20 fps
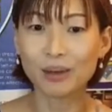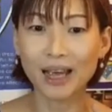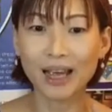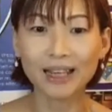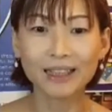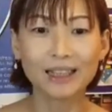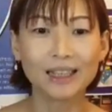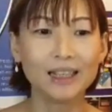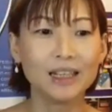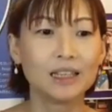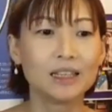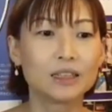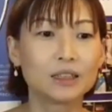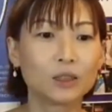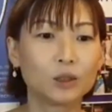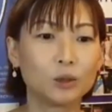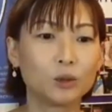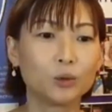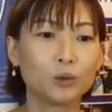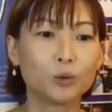back.
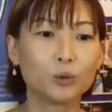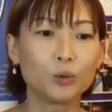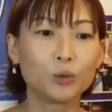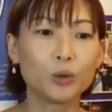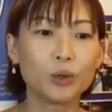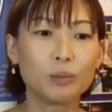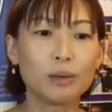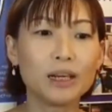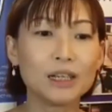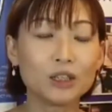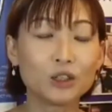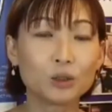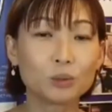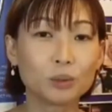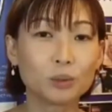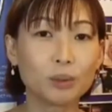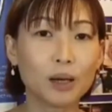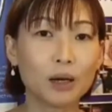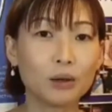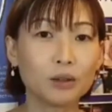So remain
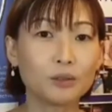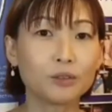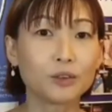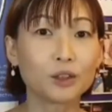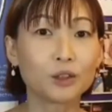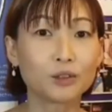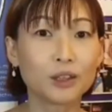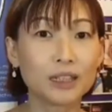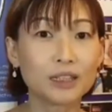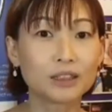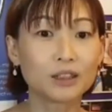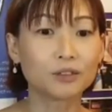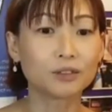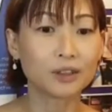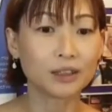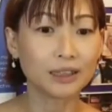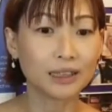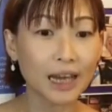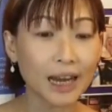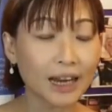superpowered for the rest of
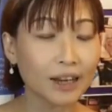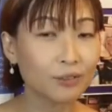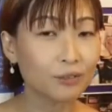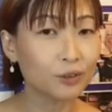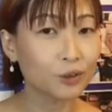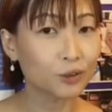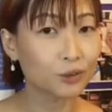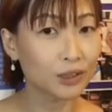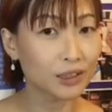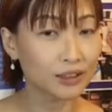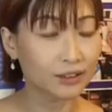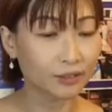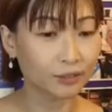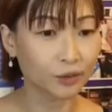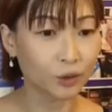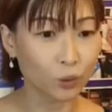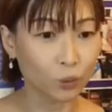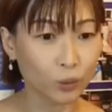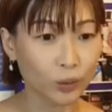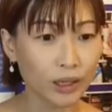the day, for the rest
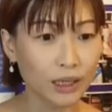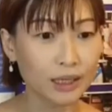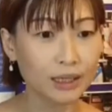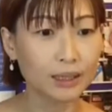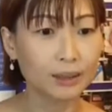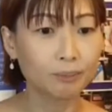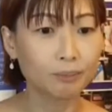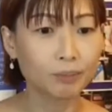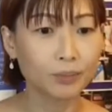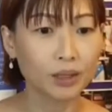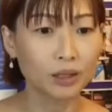of the week.